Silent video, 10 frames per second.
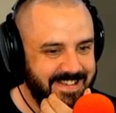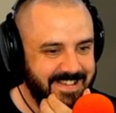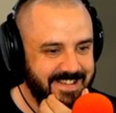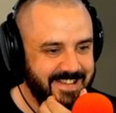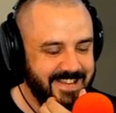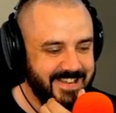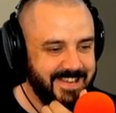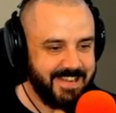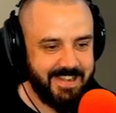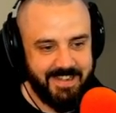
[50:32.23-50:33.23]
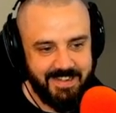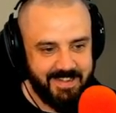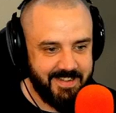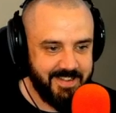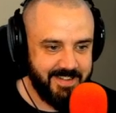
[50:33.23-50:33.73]
the lock of the end. See?
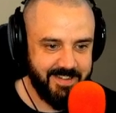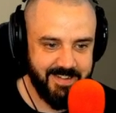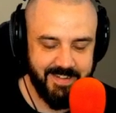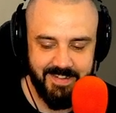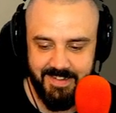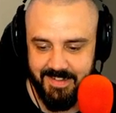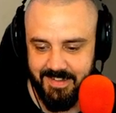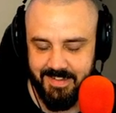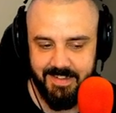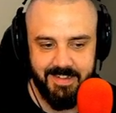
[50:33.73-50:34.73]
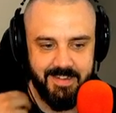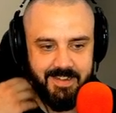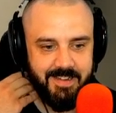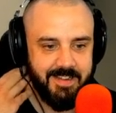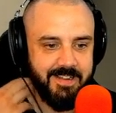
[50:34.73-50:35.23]
You just needed not to
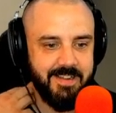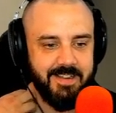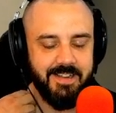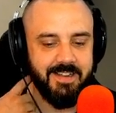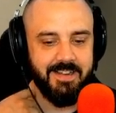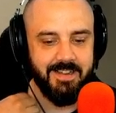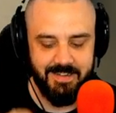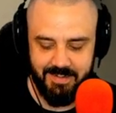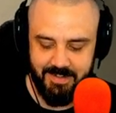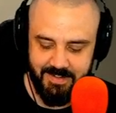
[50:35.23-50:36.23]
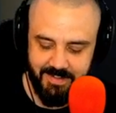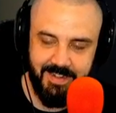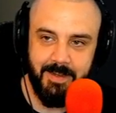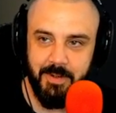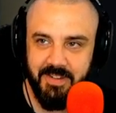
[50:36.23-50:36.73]
be here, Vladd.
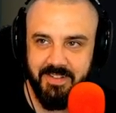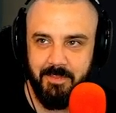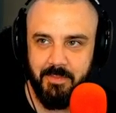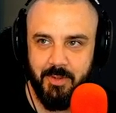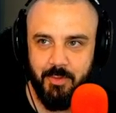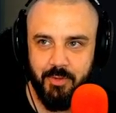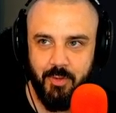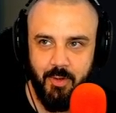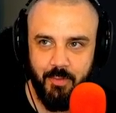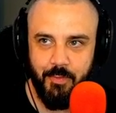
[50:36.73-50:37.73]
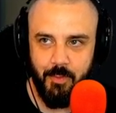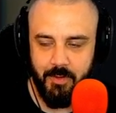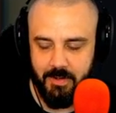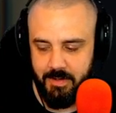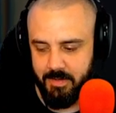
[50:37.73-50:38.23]
Yeah, because I'm too strong for
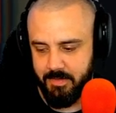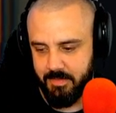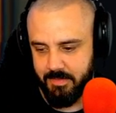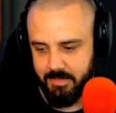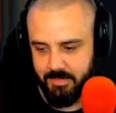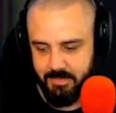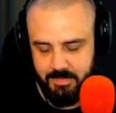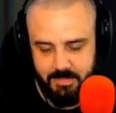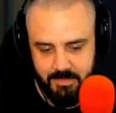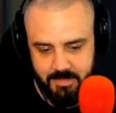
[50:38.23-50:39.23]
it. Yeah, whatever.